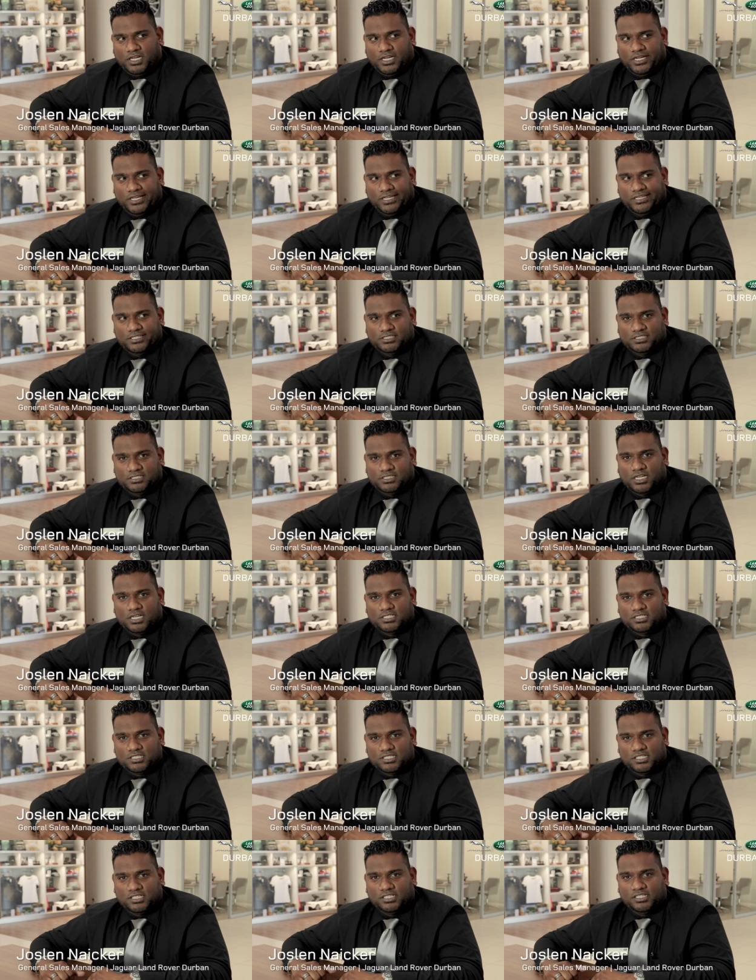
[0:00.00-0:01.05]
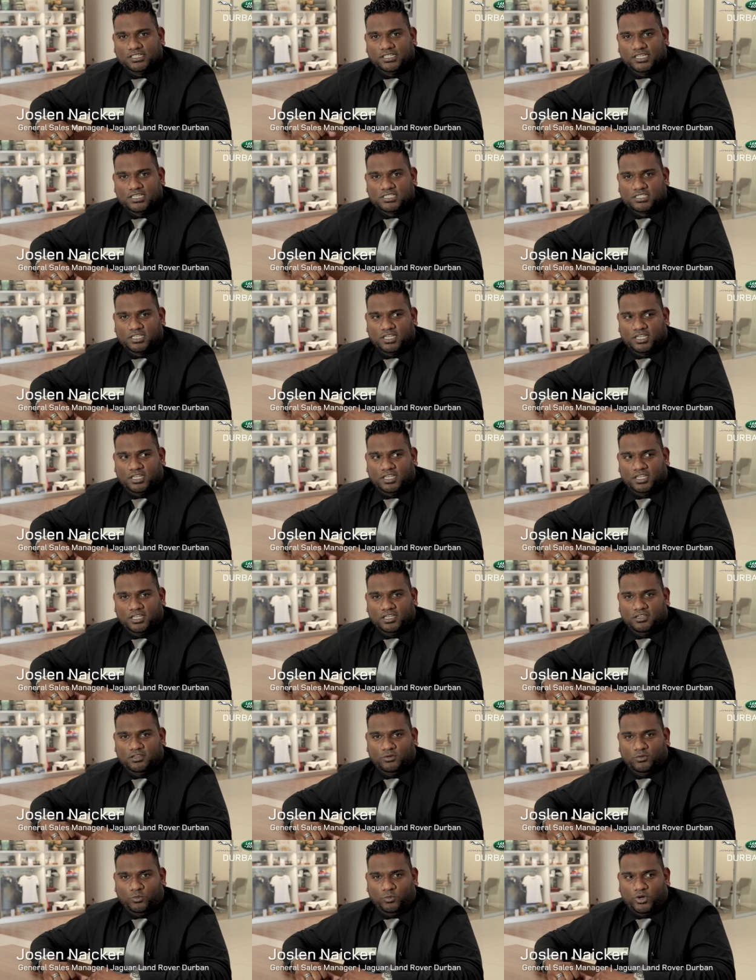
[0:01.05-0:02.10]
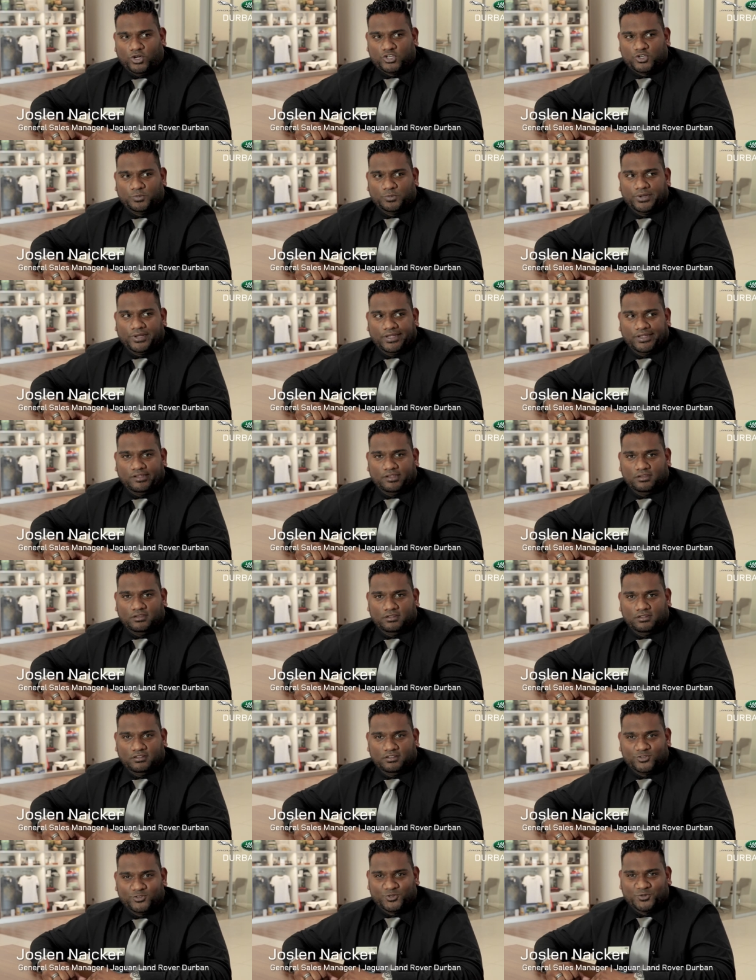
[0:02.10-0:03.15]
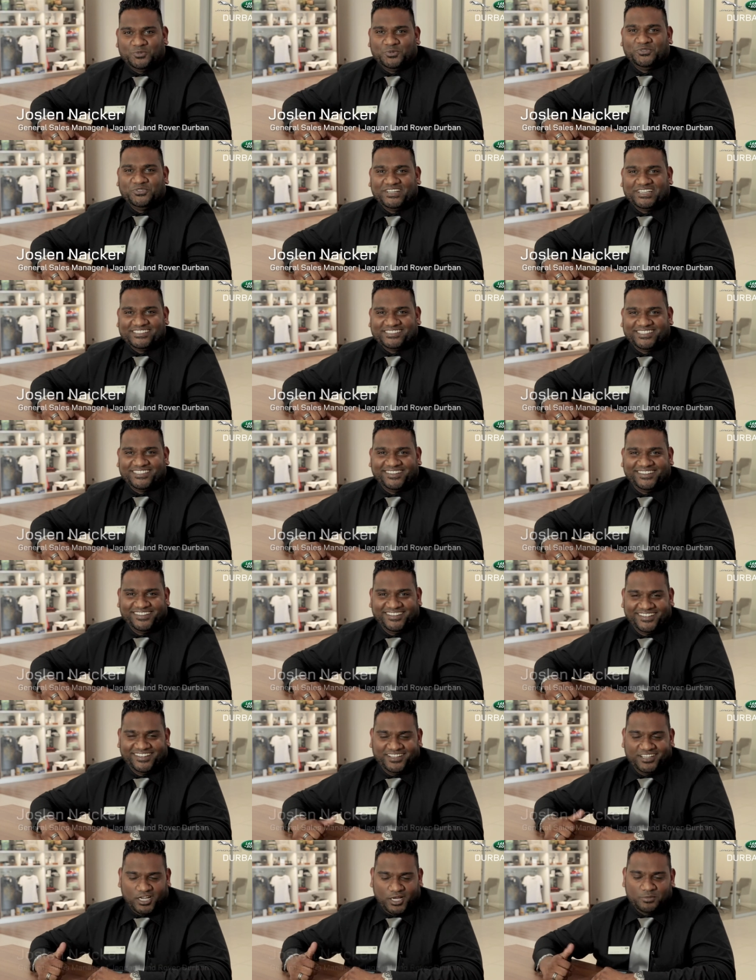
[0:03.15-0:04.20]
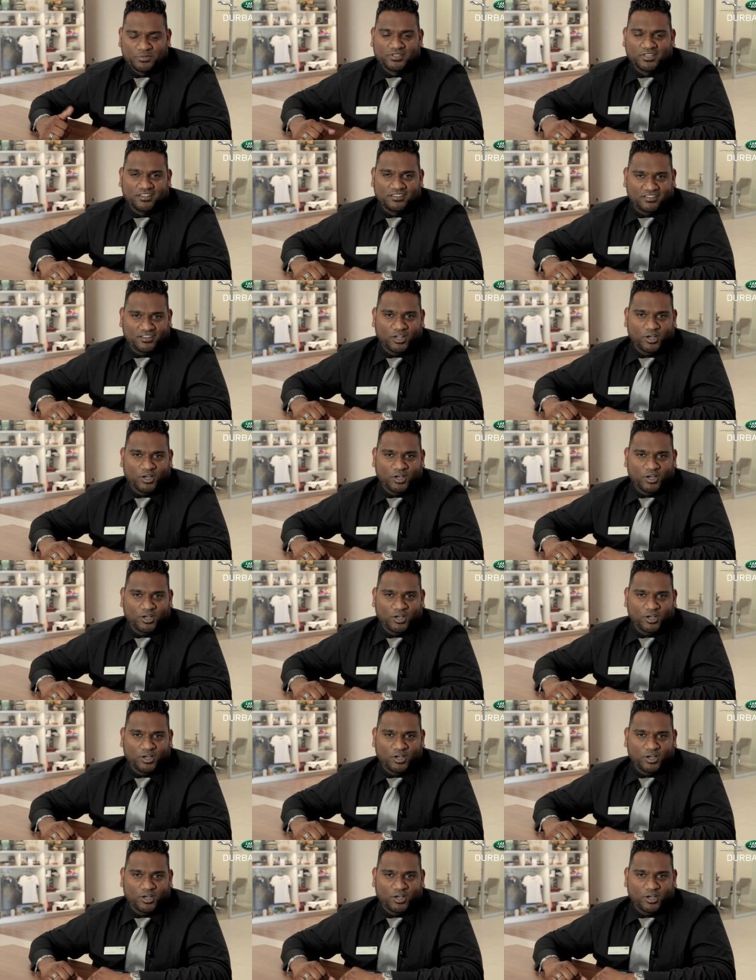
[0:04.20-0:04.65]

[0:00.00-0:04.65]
I started here as a wash bay supervisor upstairs